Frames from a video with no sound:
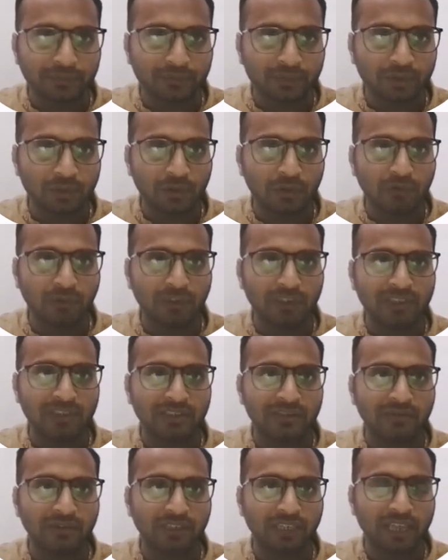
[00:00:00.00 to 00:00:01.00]
So
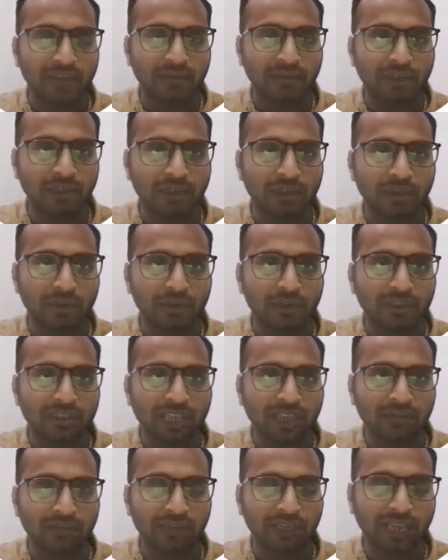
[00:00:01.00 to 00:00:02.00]
first what I will do is
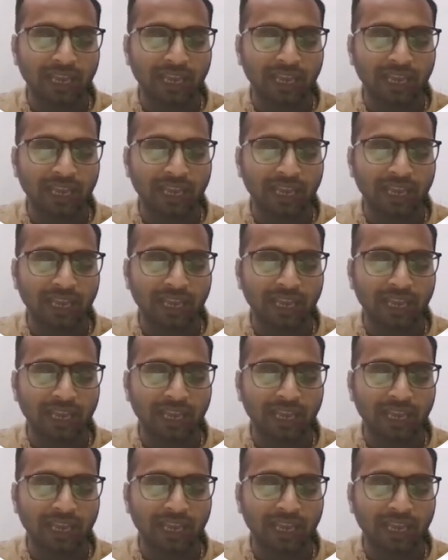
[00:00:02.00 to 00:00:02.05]
I will